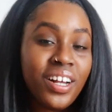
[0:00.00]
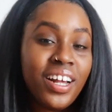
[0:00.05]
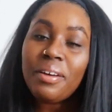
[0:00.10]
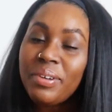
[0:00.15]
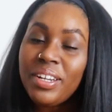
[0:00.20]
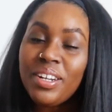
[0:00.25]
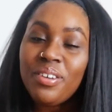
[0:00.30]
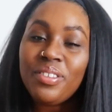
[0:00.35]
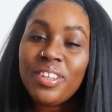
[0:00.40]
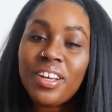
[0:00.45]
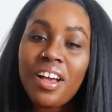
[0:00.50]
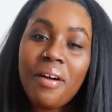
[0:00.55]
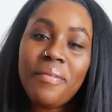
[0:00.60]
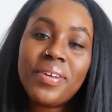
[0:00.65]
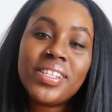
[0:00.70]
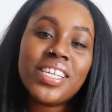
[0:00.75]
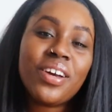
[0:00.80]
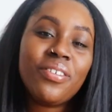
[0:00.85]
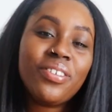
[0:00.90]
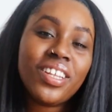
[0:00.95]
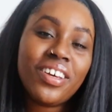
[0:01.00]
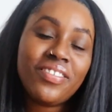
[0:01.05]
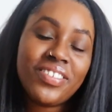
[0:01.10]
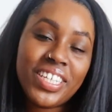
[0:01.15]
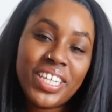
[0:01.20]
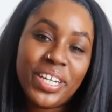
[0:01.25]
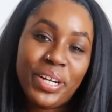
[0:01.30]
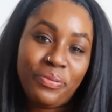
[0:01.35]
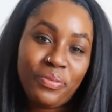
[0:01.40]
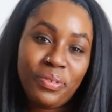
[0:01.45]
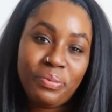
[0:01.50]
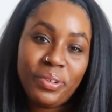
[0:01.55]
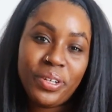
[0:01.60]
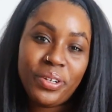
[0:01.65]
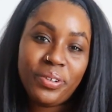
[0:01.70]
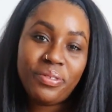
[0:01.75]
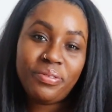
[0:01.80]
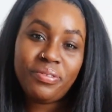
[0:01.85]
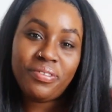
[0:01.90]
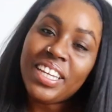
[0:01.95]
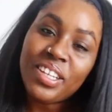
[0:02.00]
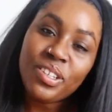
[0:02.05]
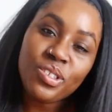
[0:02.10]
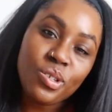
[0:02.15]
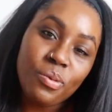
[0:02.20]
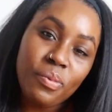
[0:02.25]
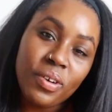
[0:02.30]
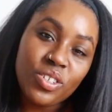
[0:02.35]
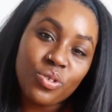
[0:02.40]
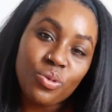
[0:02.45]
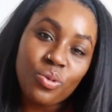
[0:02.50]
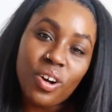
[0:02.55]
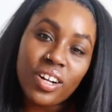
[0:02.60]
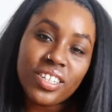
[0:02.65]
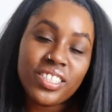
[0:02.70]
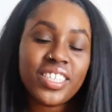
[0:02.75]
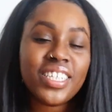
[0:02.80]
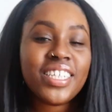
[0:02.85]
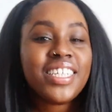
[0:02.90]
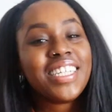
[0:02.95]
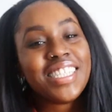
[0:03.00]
Let me know in the comments. I would love to hear from you. Thank you so much for watching.